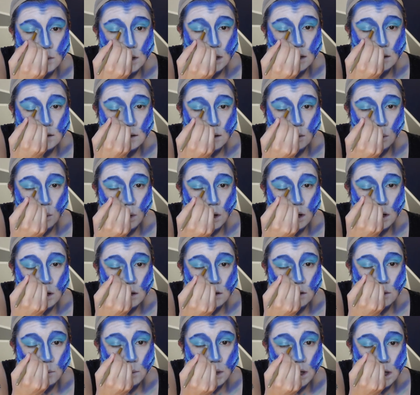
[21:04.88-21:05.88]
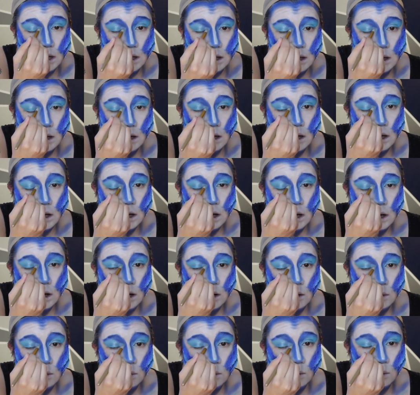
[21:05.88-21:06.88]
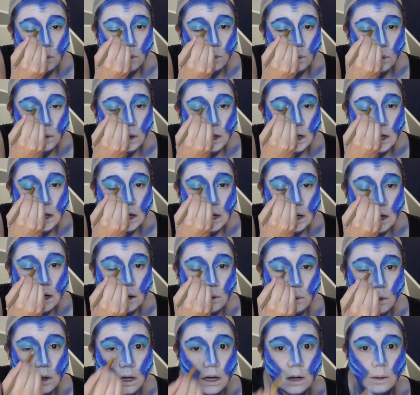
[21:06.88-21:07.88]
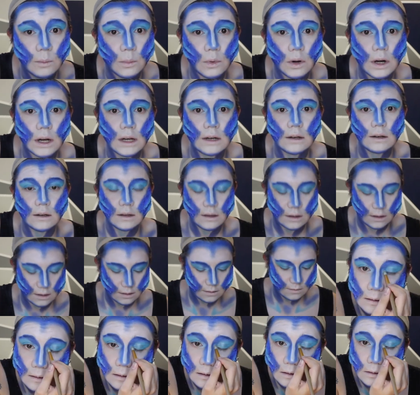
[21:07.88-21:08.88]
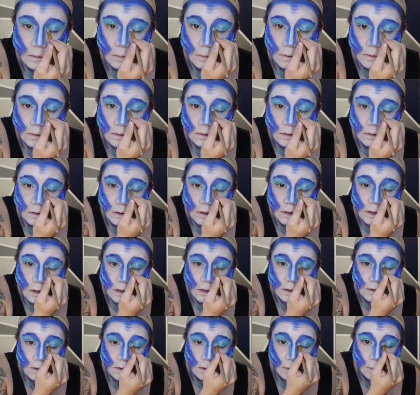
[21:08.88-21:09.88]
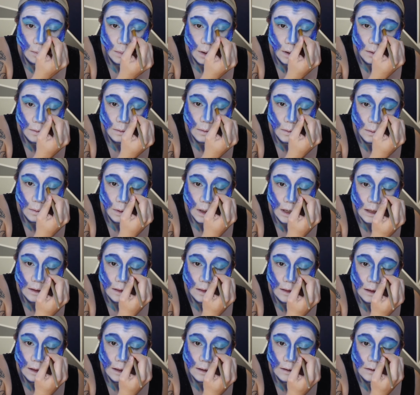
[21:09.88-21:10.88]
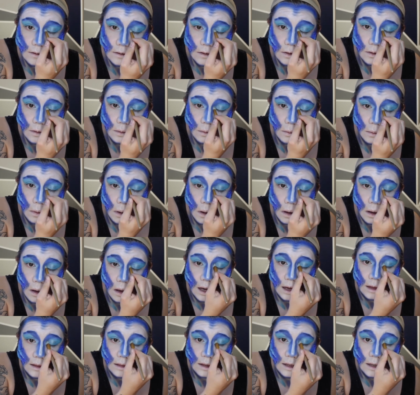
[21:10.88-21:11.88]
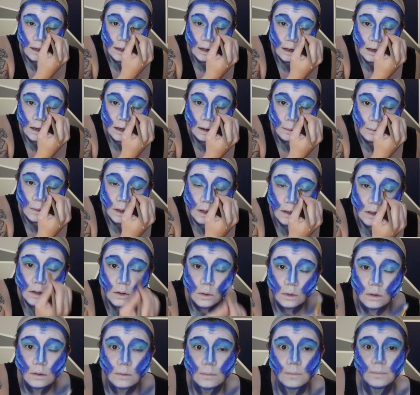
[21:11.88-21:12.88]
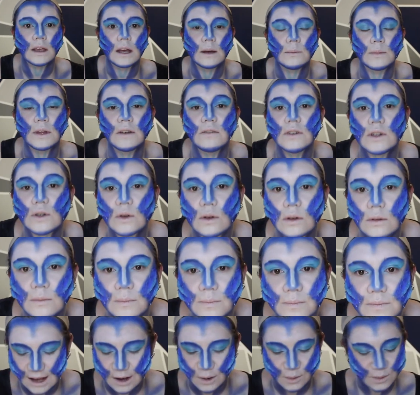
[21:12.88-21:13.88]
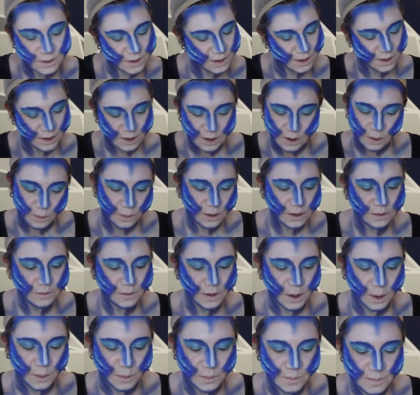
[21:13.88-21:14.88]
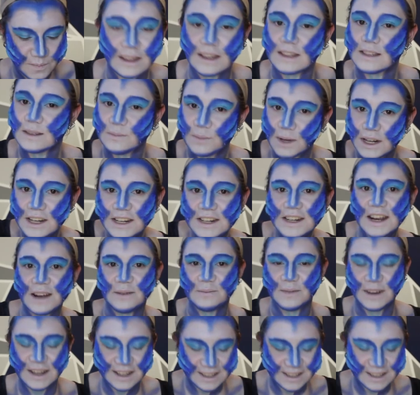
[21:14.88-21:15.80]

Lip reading: because I want it to be really bright. This was just about the right thing to do, I think. I'm not sure. I'm never sure. I always go with the flow. That's my jam.